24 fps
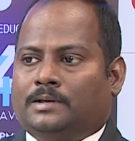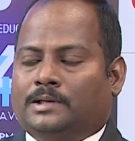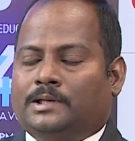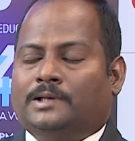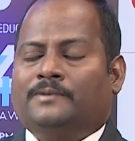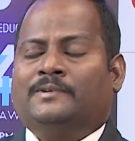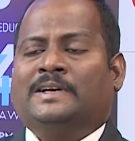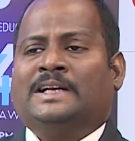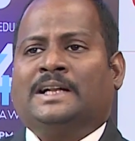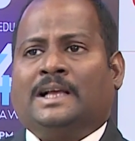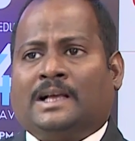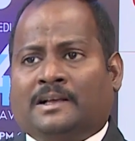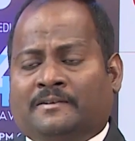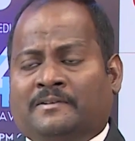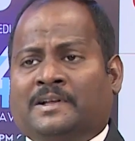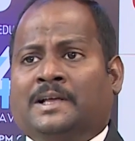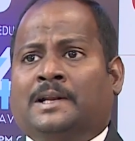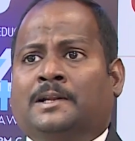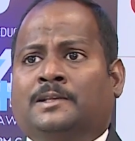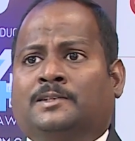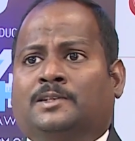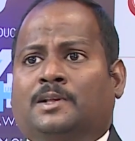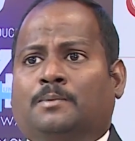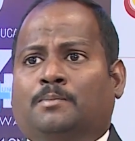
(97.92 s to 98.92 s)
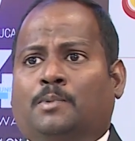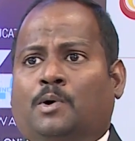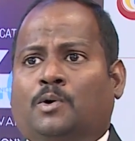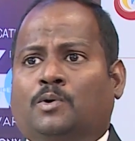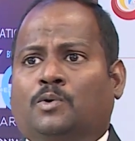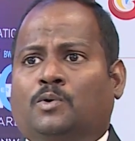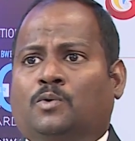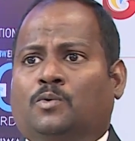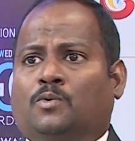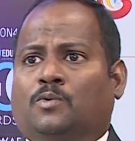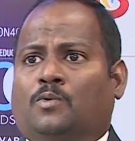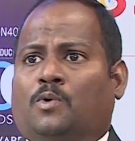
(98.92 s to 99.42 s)
given awareness
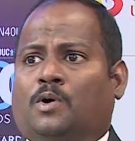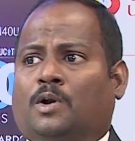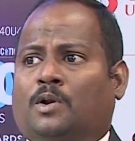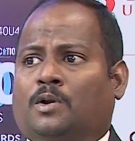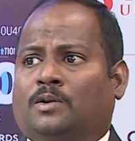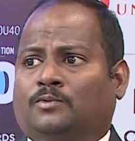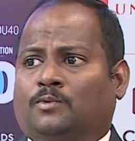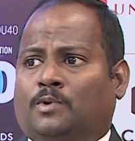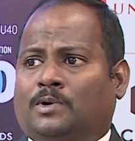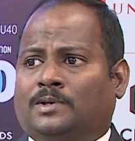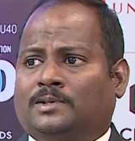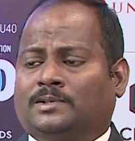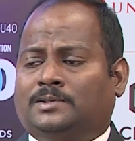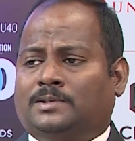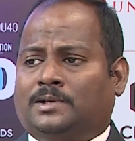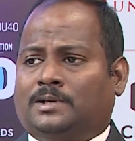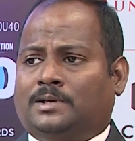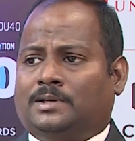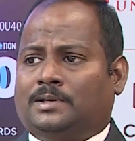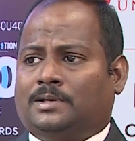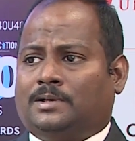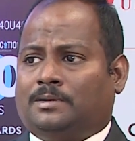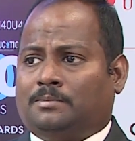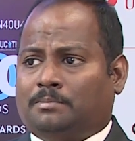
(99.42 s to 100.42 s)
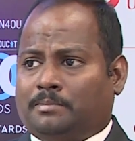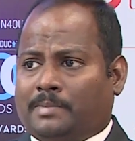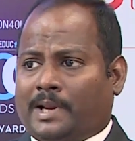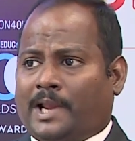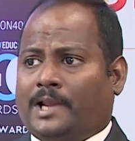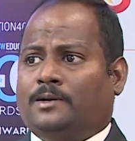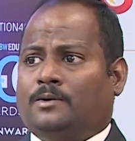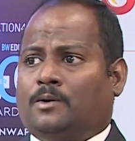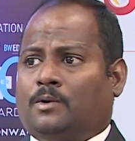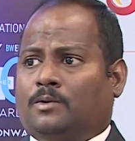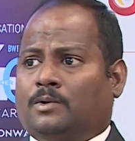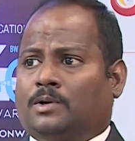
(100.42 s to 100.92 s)
about what is the
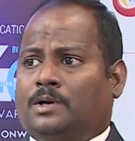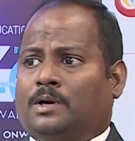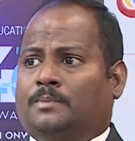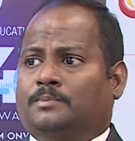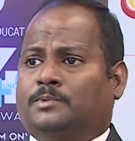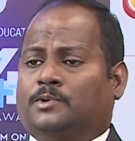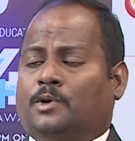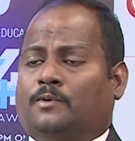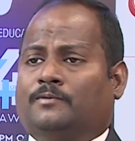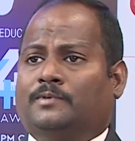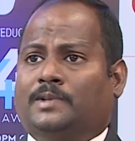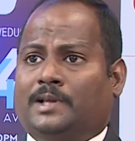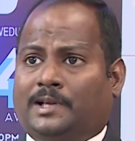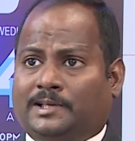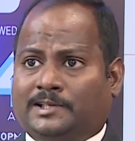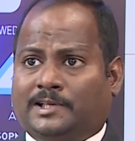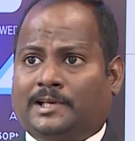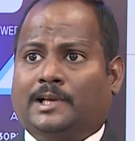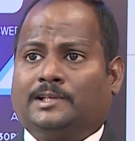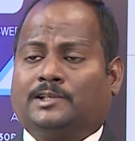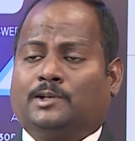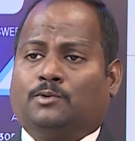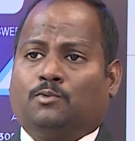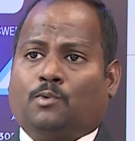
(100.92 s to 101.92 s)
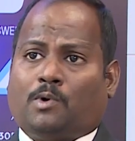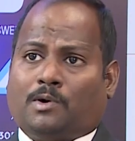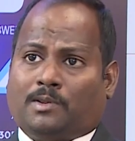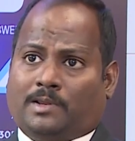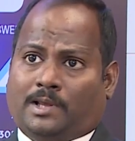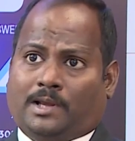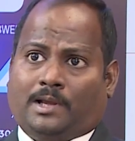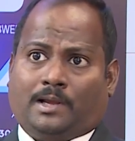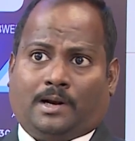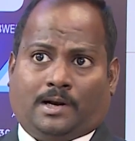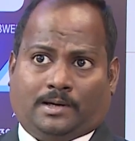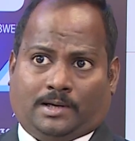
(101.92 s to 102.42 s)
main outcomes of the education what
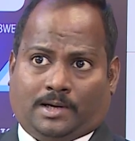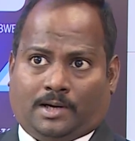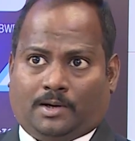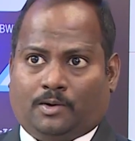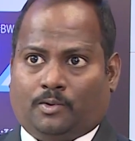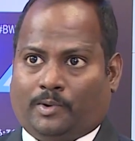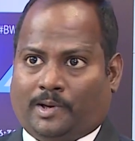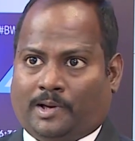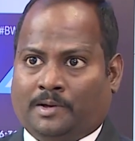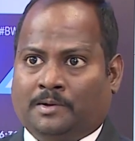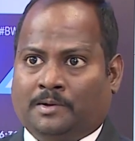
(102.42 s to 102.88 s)
they are undergoing.